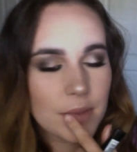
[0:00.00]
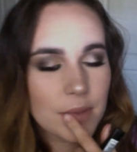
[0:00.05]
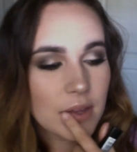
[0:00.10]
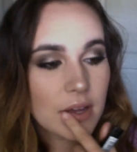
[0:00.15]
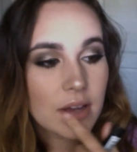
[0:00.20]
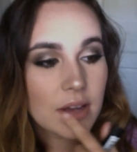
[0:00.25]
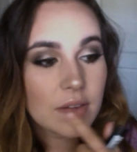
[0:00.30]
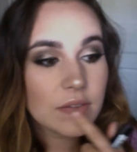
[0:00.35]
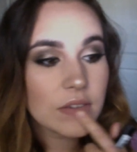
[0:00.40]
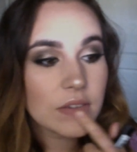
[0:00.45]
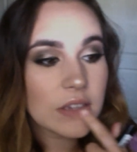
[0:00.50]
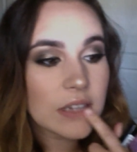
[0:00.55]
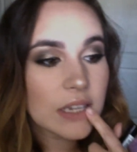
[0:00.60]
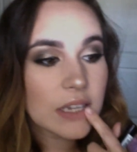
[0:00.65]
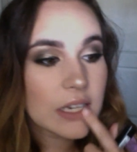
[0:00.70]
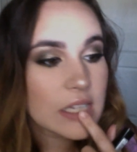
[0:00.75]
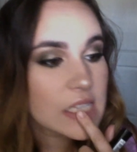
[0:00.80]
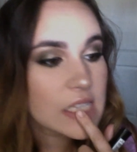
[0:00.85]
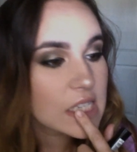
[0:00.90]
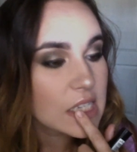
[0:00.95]
I feel like
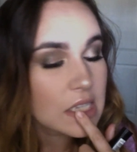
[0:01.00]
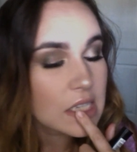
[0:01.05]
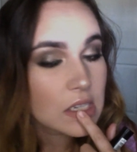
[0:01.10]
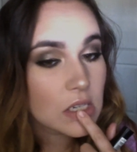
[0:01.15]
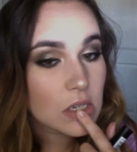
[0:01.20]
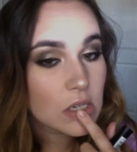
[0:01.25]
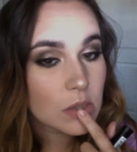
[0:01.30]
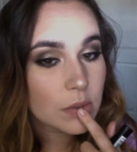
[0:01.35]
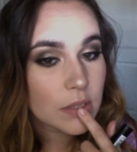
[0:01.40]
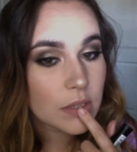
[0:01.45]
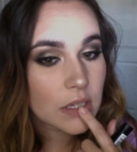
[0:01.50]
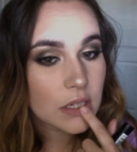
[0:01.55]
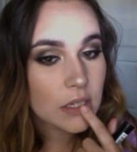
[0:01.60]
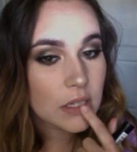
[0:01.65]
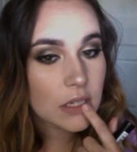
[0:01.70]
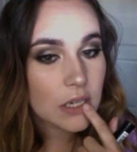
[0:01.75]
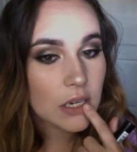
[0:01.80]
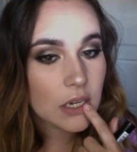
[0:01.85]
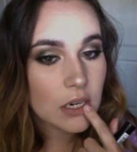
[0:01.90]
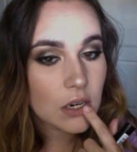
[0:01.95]
it's a little bit
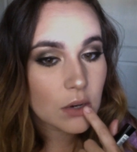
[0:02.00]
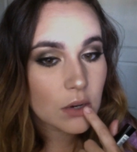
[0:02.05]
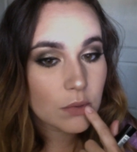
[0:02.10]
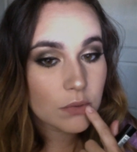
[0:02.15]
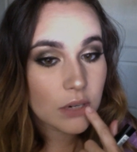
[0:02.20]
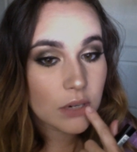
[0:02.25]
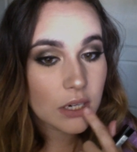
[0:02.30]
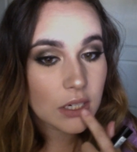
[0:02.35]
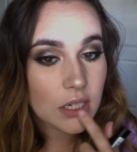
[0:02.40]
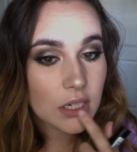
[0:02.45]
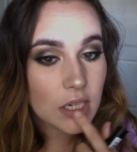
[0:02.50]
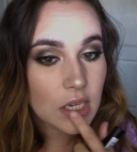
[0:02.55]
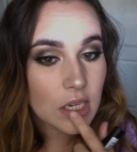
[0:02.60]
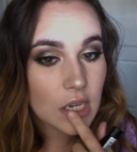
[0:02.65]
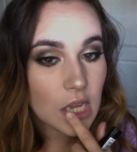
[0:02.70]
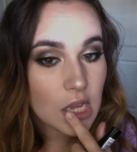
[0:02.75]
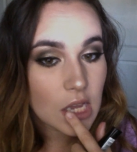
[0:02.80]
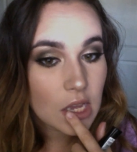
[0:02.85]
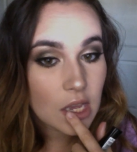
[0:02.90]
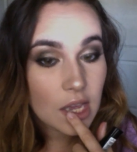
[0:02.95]
like already,
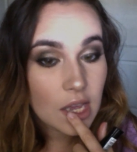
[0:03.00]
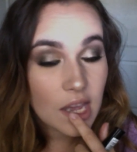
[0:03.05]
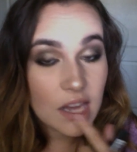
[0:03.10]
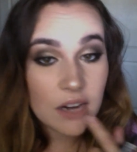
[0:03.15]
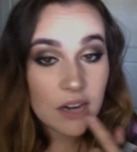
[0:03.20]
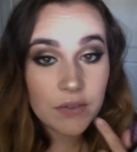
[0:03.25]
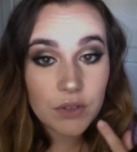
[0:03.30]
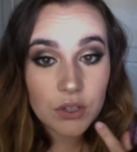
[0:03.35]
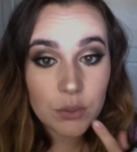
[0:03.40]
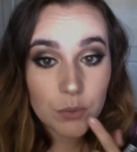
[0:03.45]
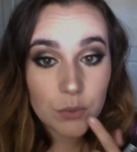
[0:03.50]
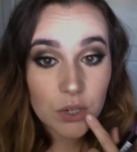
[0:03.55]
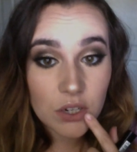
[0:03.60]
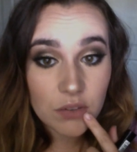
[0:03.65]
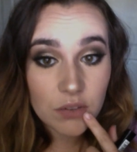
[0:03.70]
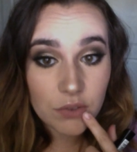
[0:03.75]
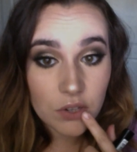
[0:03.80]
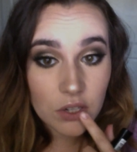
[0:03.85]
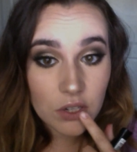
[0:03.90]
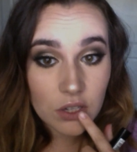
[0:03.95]
and I've only worn it
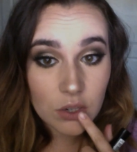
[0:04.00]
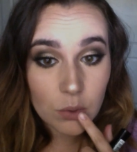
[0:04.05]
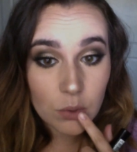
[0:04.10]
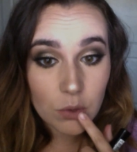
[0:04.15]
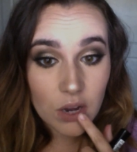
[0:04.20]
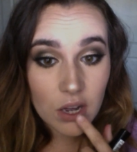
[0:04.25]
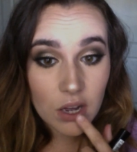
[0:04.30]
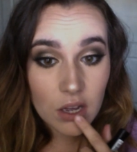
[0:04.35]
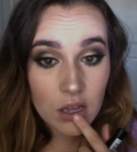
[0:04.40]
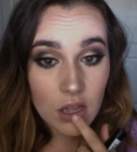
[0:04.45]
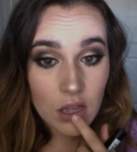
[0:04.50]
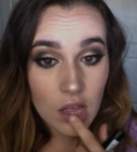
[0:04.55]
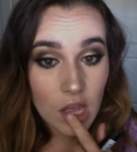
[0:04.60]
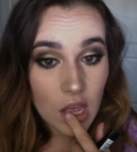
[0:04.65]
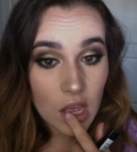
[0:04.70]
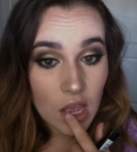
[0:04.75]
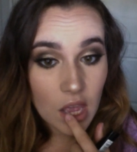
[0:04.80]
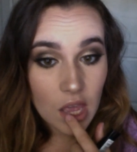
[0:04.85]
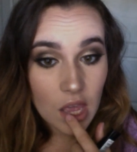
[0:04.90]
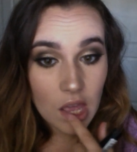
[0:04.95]
for a little while,
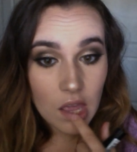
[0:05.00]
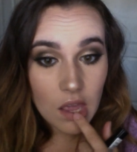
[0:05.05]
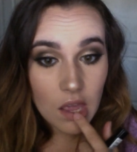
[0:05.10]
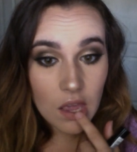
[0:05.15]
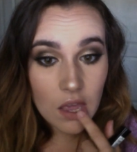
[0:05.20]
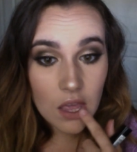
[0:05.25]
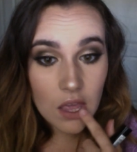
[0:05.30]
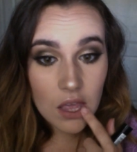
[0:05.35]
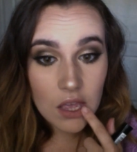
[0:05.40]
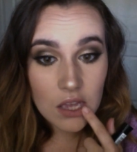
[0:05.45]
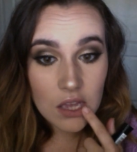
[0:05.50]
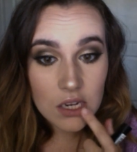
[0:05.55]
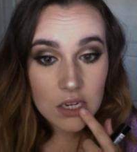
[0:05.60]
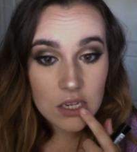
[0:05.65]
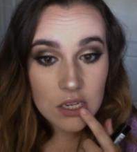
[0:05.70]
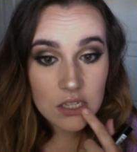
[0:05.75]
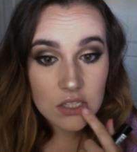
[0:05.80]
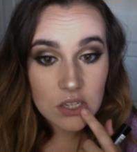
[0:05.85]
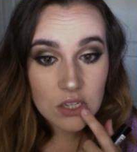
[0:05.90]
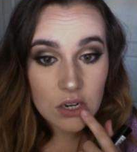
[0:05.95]
and
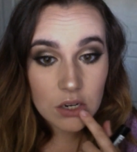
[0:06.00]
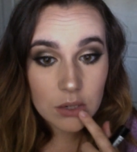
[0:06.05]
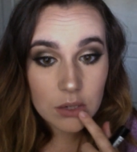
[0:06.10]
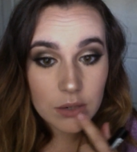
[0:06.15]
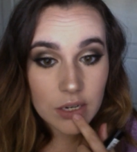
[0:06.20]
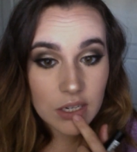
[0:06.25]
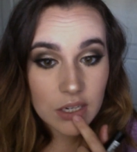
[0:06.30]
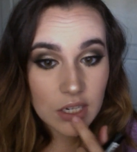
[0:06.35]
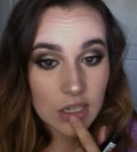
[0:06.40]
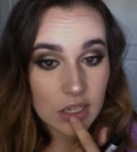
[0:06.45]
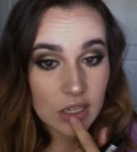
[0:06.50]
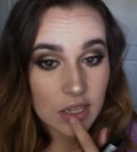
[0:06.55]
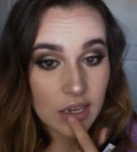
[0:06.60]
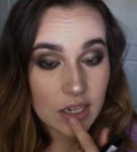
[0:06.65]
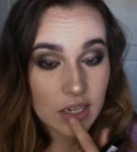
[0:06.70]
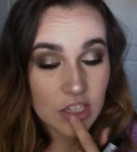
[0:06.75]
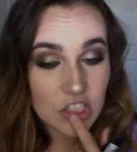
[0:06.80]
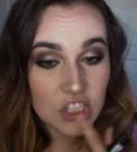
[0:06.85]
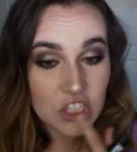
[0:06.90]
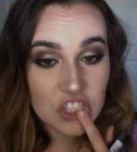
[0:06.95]
it's already like
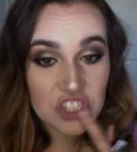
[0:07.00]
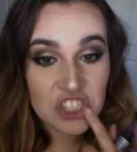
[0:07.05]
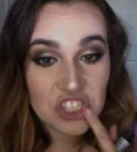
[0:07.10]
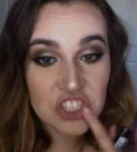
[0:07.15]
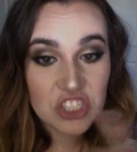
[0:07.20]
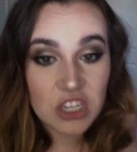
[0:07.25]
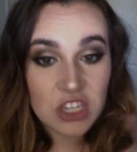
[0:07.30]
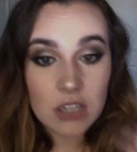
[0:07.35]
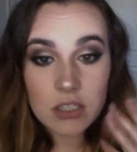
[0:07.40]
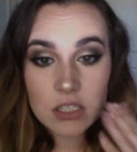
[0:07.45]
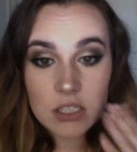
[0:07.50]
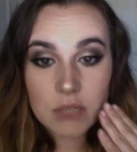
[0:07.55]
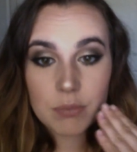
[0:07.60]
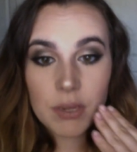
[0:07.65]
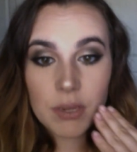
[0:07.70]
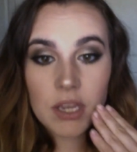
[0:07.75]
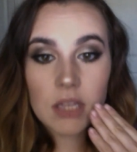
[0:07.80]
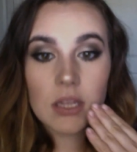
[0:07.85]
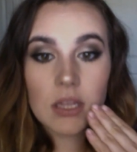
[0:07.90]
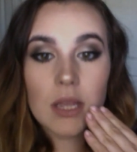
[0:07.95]
just stuck to
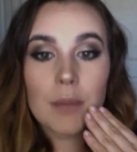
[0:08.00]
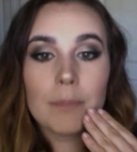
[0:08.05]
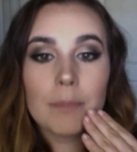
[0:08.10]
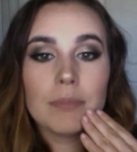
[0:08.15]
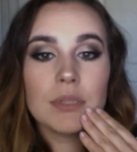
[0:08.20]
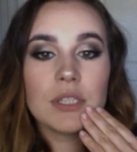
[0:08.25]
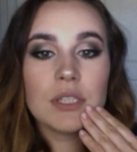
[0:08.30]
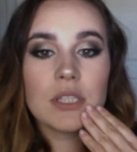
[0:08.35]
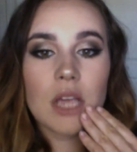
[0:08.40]
my lips.